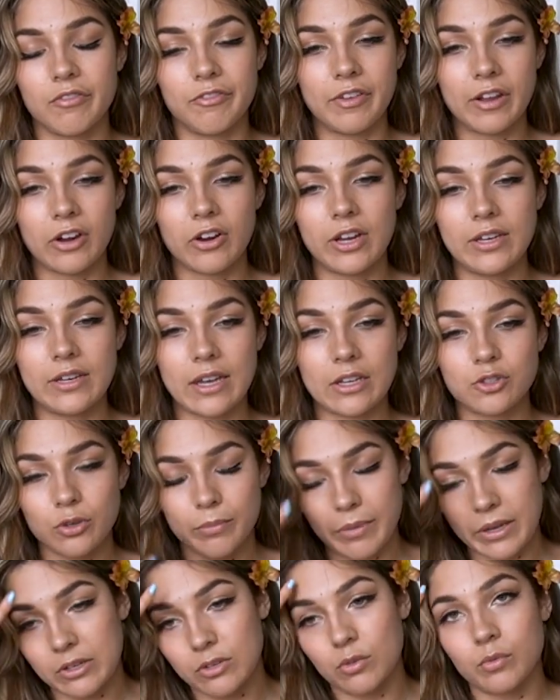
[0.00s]
a very
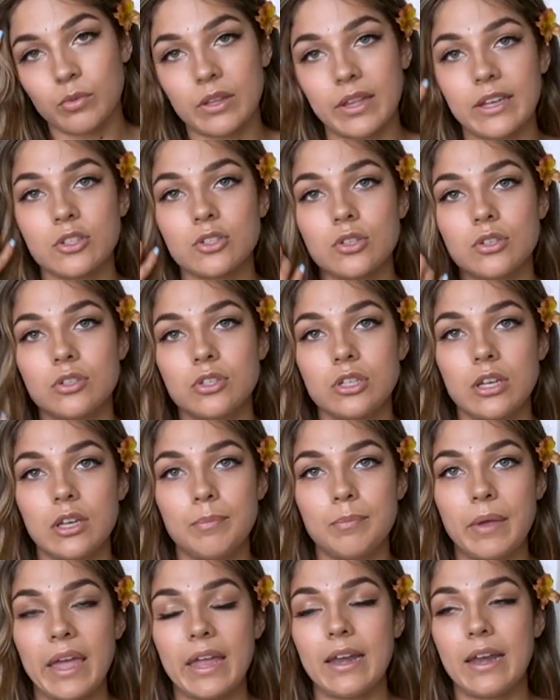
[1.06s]
detrimental
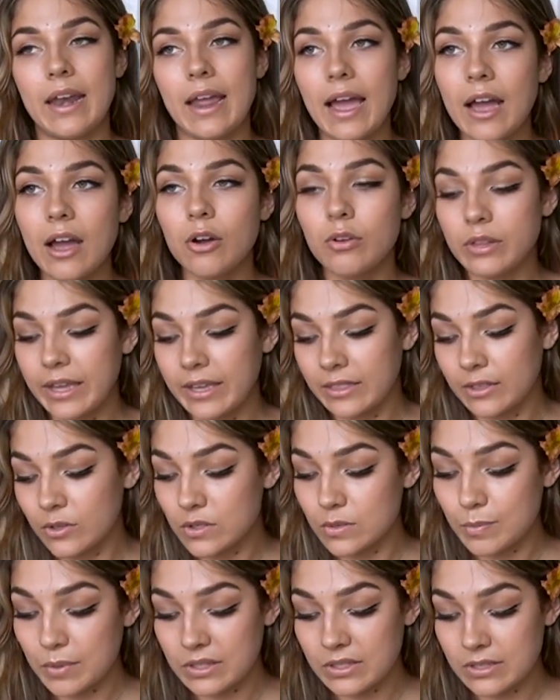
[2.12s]
relationship. And now like
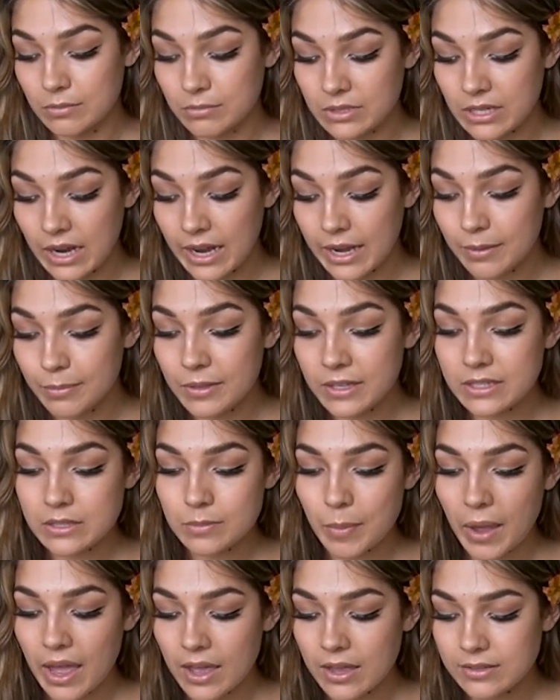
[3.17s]
there's been some time that's
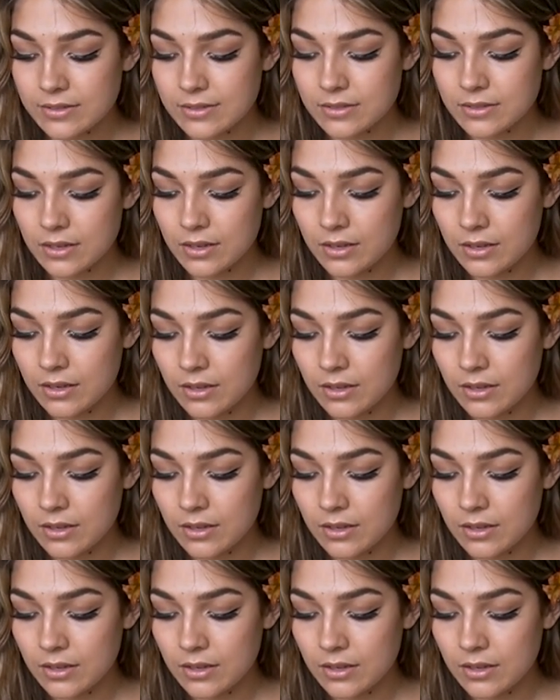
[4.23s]
passed.